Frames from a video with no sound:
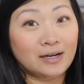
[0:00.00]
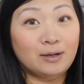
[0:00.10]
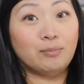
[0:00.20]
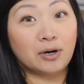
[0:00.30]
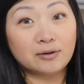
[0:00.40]

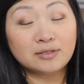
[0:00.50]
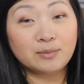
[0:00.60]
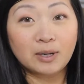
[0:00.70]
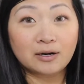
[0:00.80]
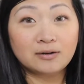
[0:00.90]
eat birds
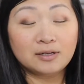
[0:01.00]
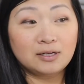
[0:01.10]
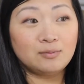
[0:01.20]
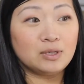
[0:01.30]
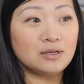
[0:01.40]

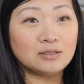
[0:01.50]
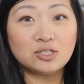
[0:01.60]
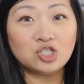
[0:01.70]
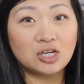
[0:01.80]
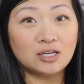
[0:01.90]
apparently because
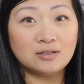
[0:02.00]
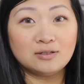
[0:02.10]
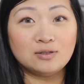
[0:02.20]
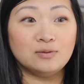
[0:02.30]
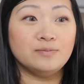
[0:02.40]

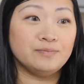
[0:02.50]
chickens,